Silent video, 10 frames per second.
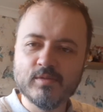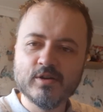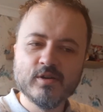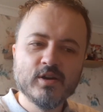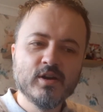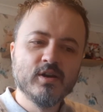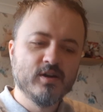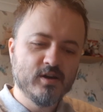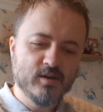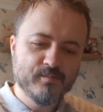
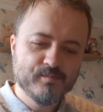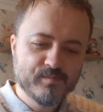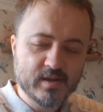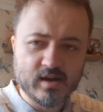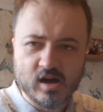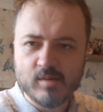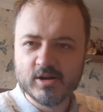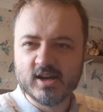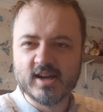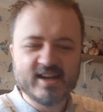And armor
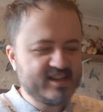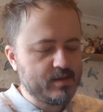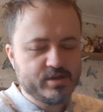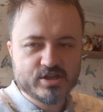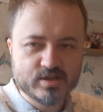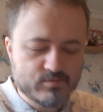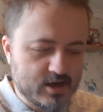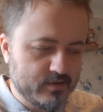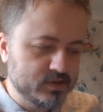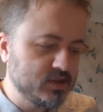can get damaged as
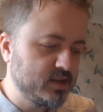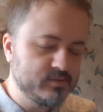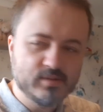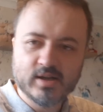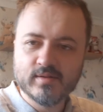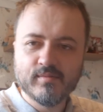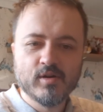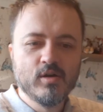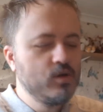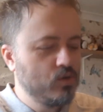well, and
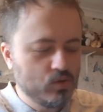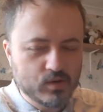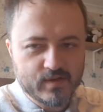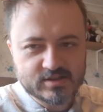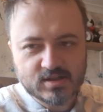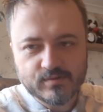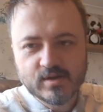all of that stuff.